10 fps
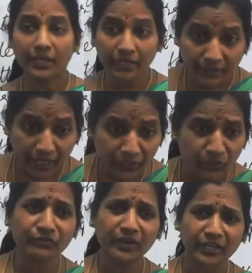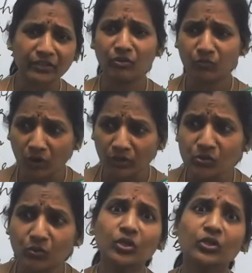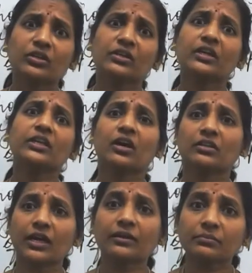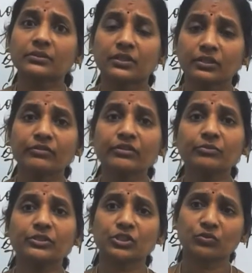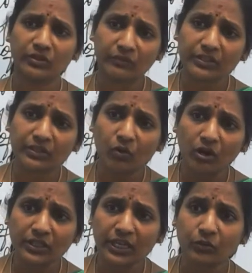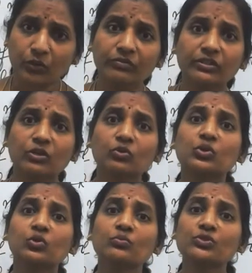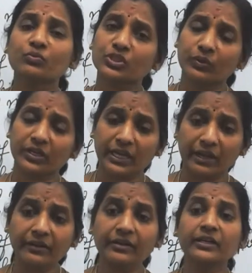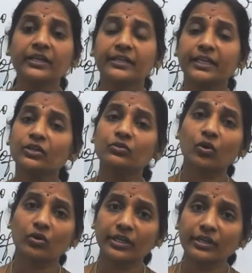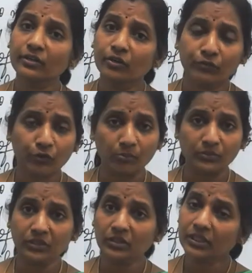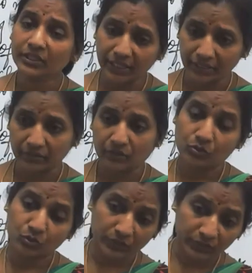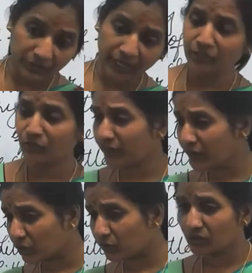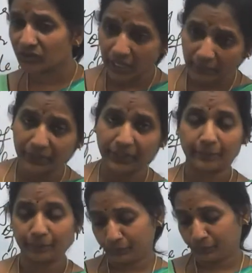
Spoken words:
He tried to find out what is going on really on that weaving machine, whether what they are doing with those looms which were there taken already from the king. So they were trying to find out what's happening.